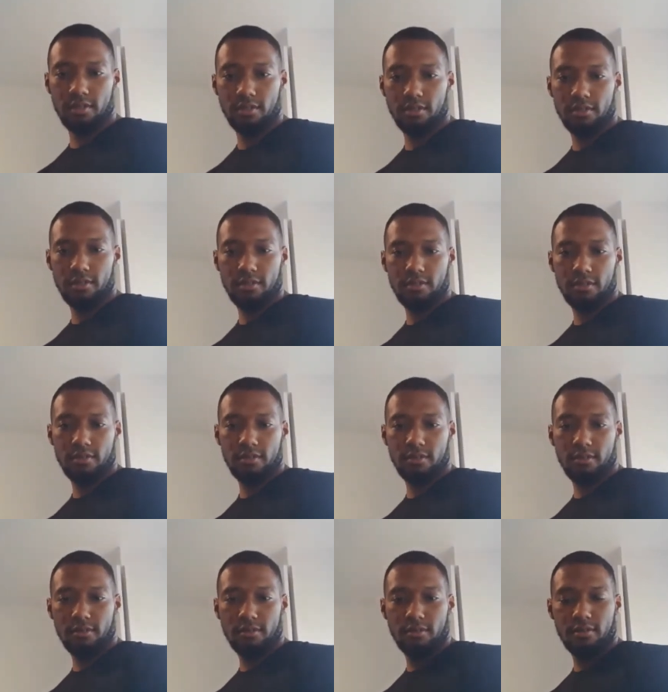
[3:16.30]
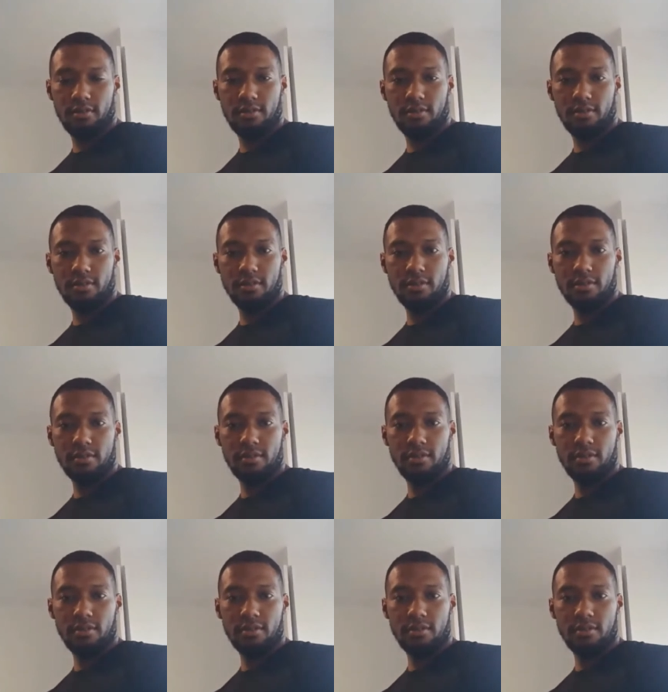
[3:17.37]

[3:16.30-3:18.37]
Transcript: Nothing is said.